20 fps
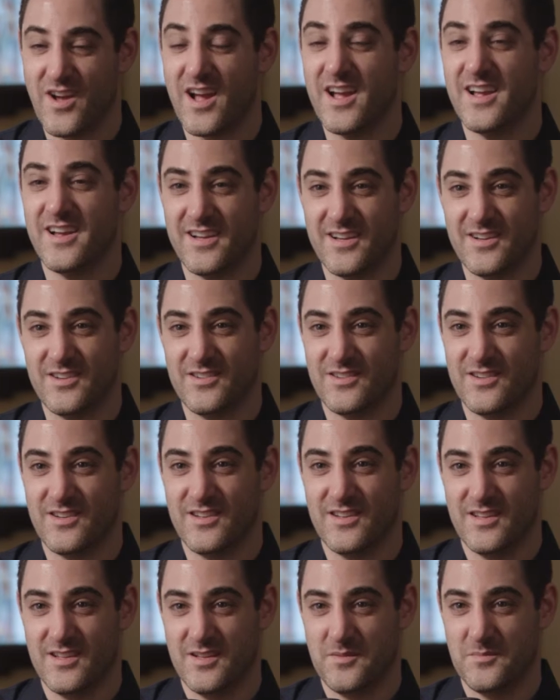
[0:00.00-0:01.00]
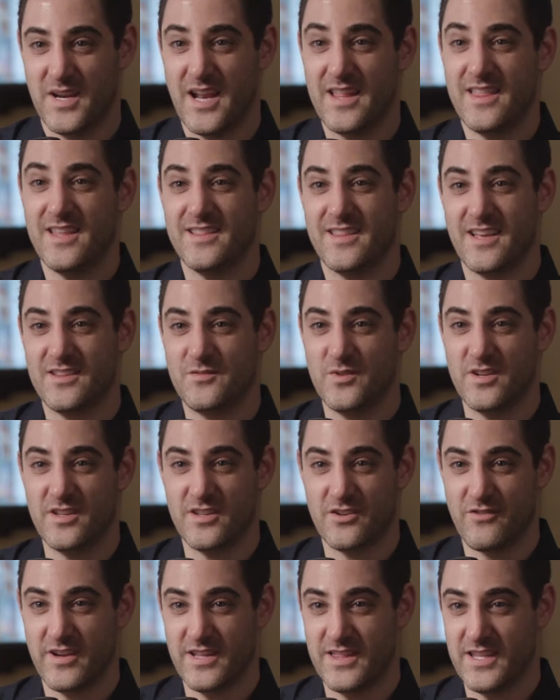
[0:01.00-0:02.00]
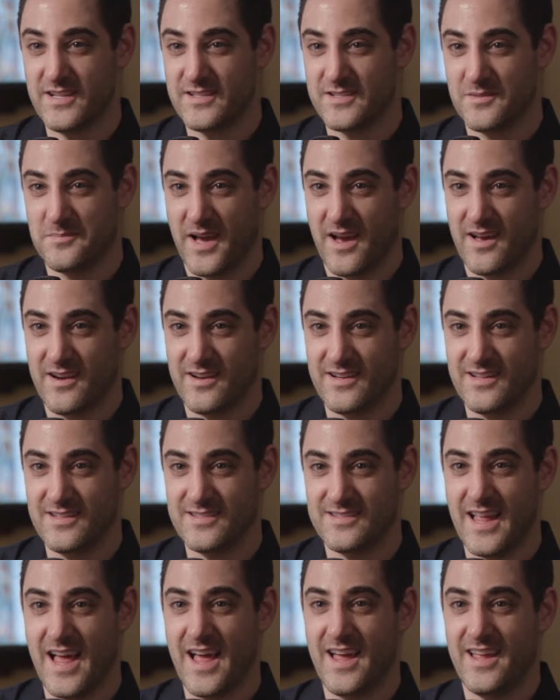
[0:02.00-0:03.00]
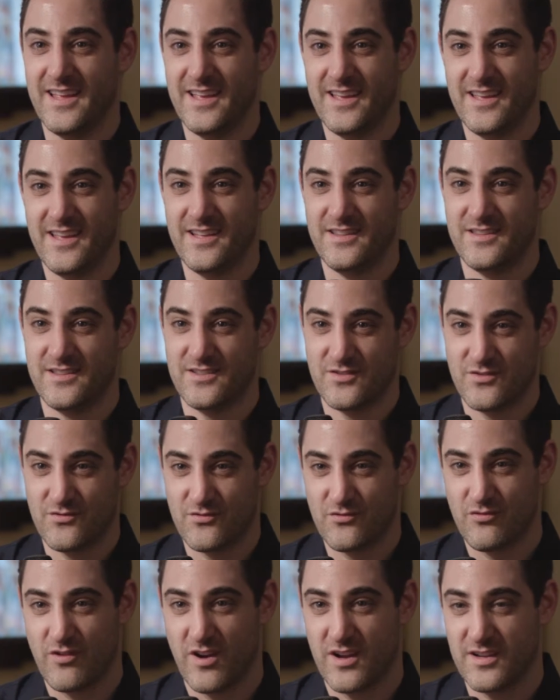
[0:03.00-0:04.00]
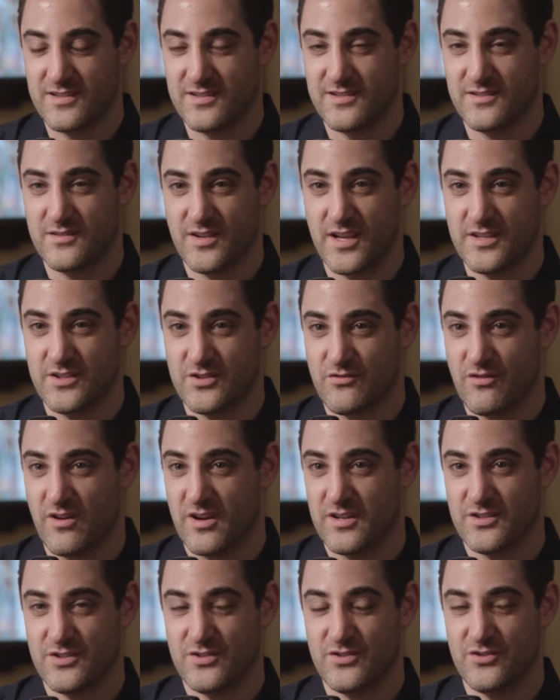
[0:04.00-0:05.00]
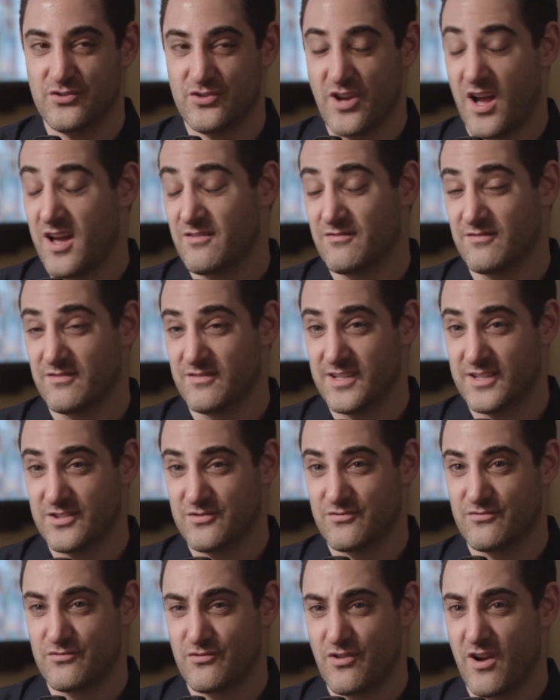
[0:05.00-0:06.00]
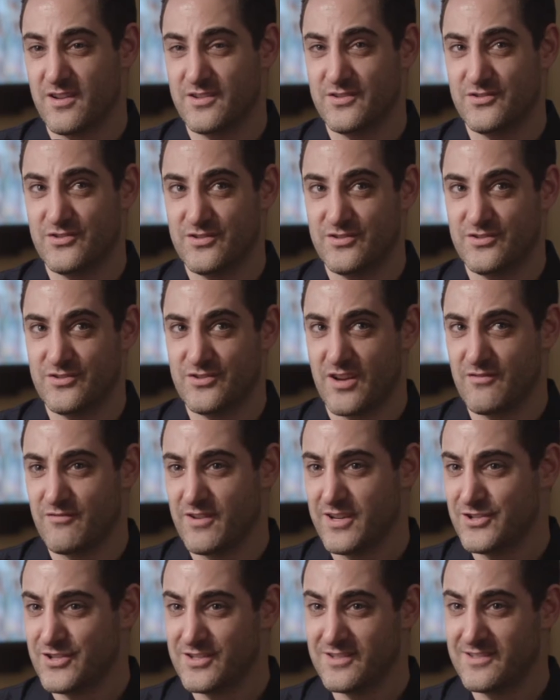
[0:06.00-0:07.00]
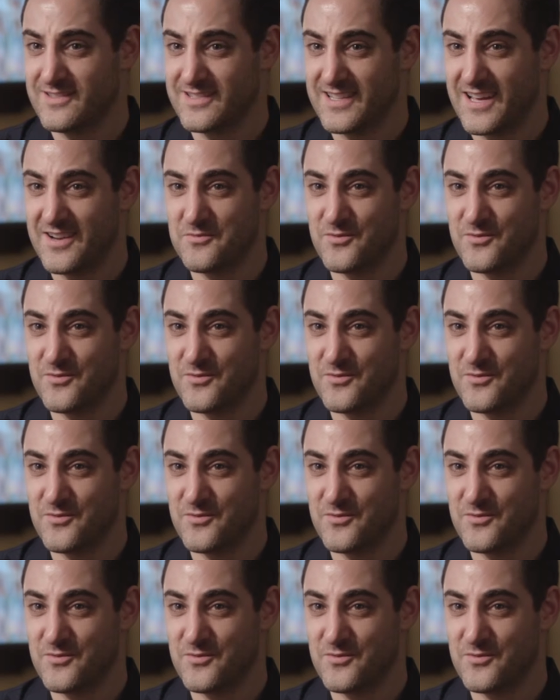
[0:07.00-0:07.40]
Right. But I think that's one of the great things about it is that it's cross genre. It's cross generational, is that a